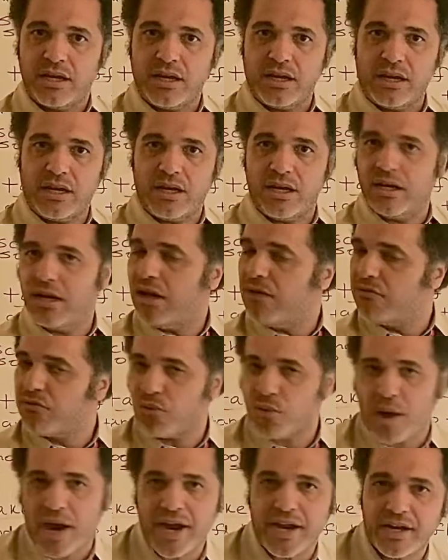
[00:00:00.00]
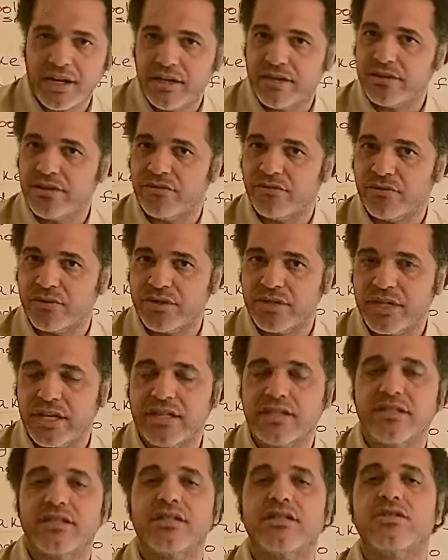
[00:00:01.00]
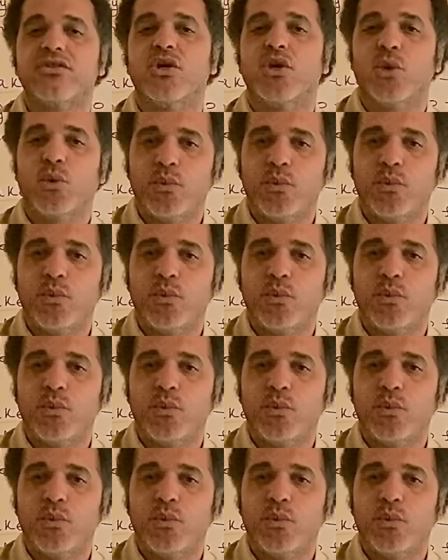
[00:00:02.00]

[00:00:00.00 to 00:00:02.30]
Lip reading: in a variety of different tenses.